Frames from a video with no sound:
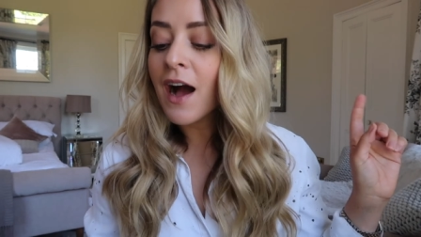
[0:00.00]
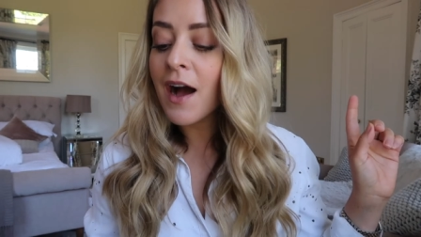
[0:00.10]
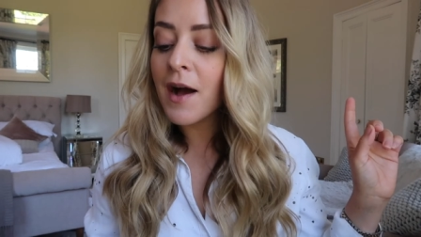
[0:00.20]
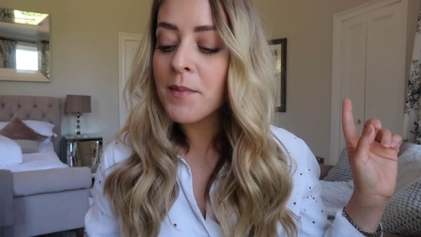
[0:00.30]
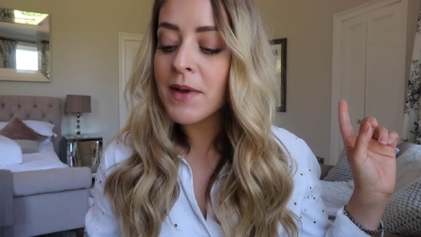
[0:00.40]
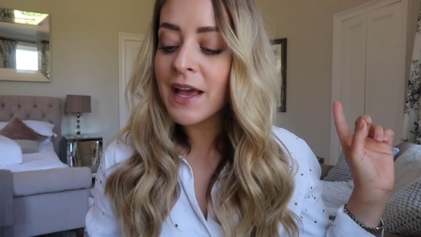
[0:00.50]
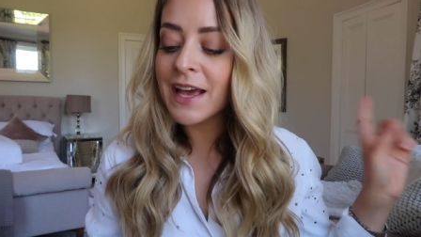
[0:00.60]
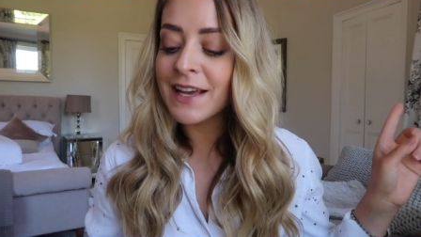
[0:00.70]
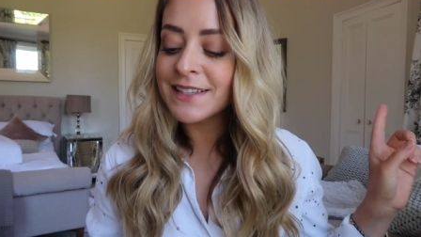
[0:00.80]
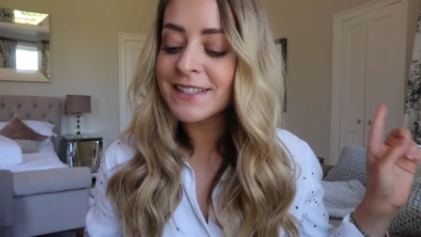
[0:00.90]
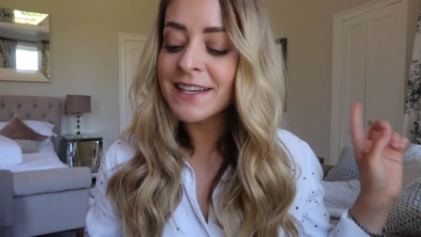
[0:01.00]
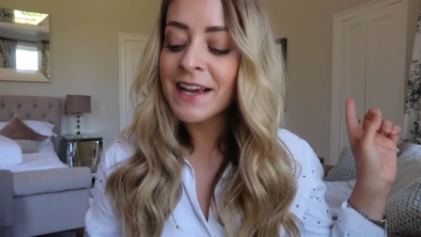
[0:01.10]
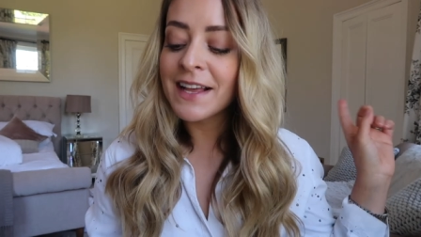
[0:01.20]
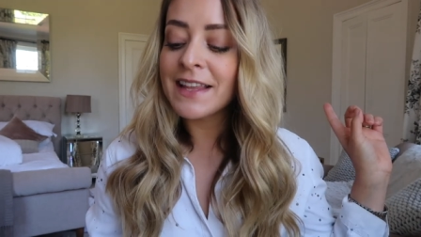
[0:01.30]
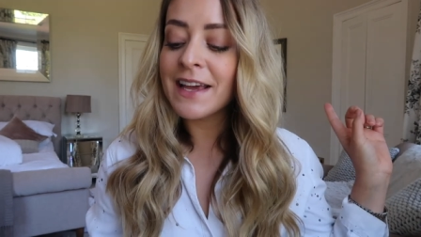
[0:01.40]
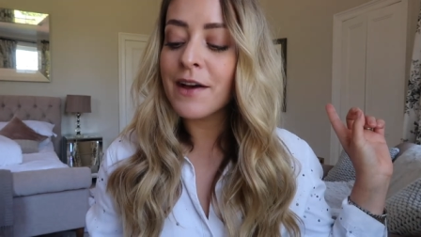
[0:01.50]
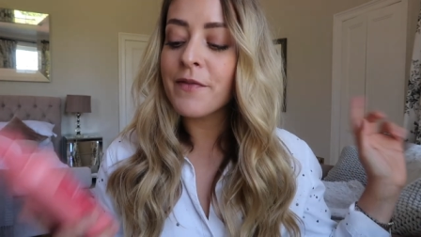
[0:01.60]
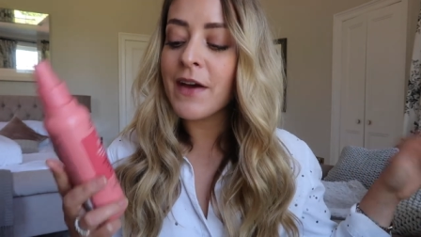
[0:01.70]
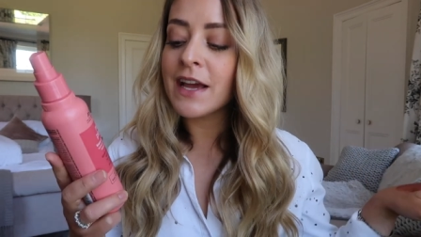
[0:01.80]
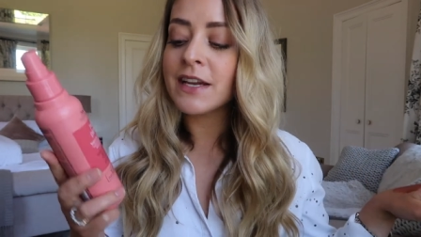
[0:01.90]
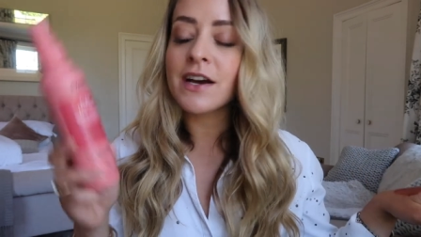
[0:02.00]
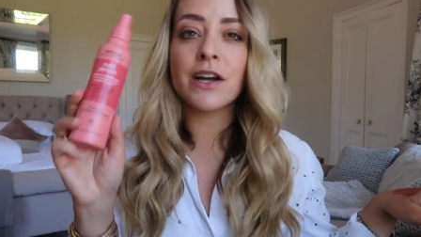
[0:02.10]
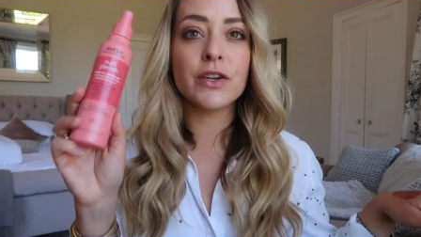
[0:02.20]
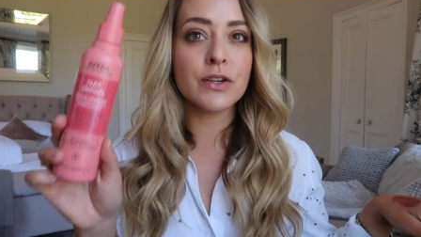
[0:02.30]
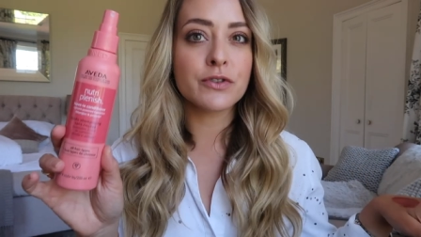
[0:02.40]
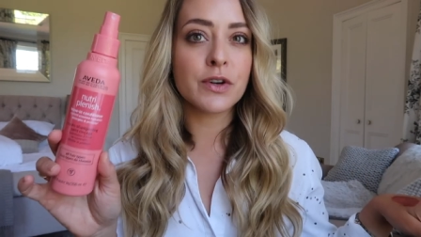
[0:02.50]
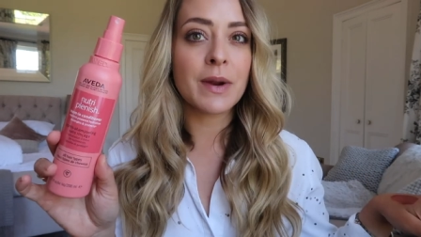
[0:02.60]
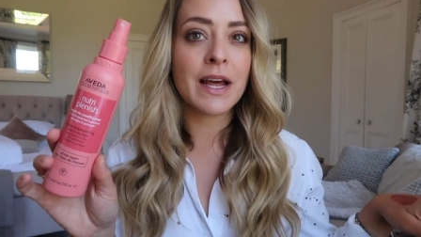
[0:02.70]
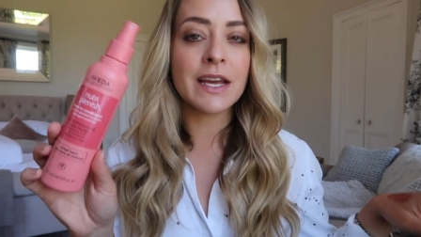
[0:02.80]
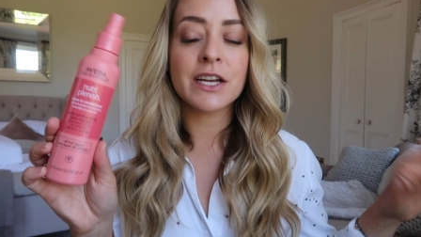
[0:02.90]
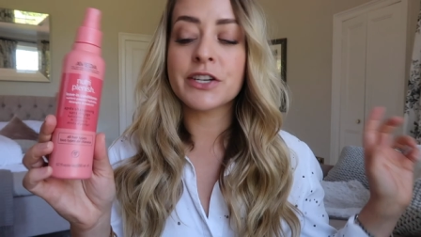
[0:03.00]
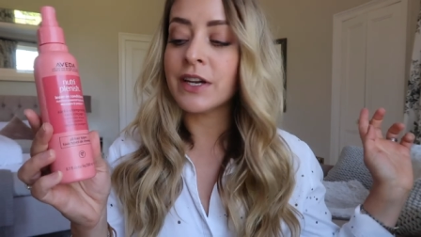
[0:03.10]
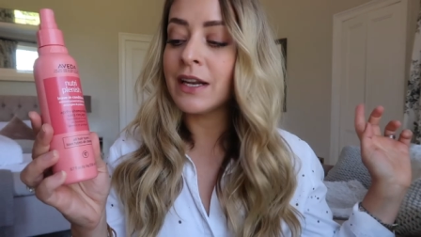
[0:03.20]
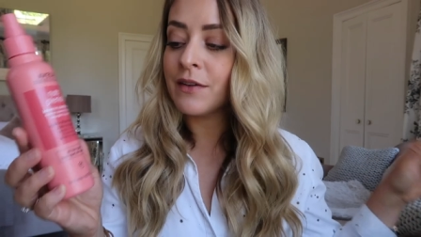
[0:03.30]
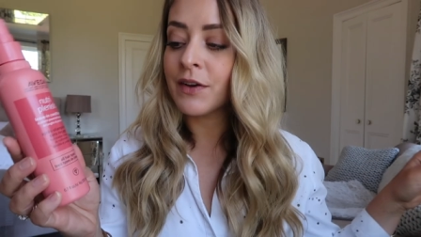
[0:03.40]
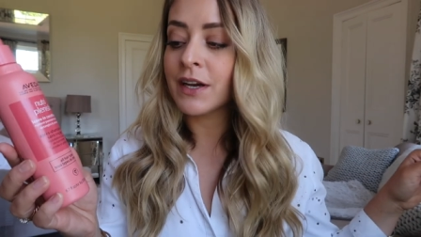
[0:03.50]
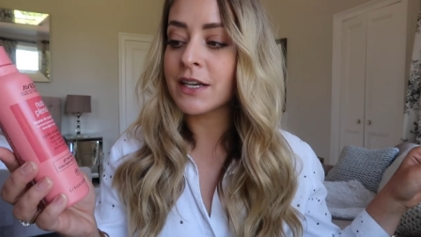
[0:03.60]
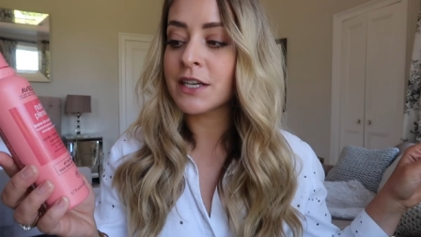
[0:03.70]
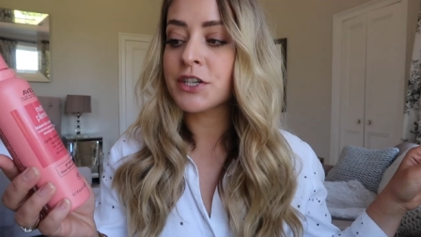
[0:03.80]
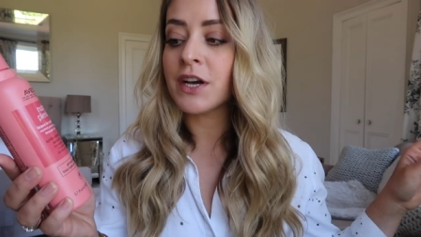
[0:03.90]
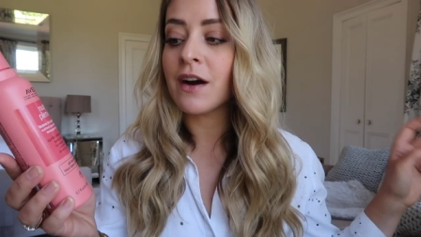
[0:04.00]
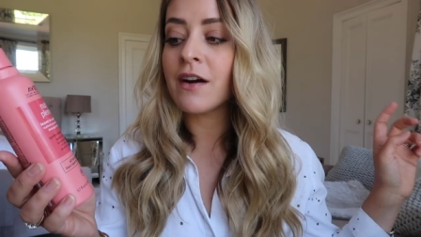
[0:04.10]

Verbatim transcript: um, is the Aveda Nutriplenish Leave-In Conditioner.